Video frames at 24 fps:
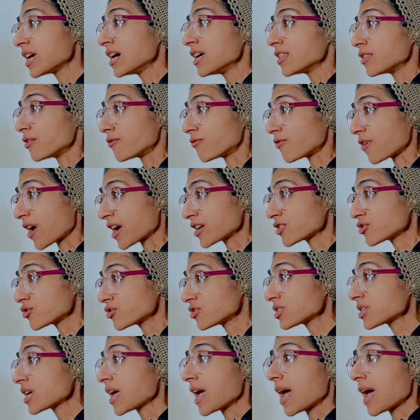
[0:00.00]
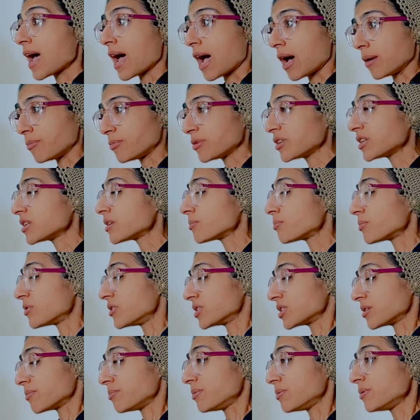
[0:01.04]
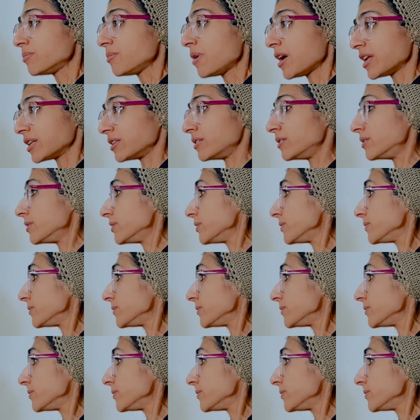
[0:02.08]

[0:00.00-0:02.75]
the fractures happen in a predictable manner.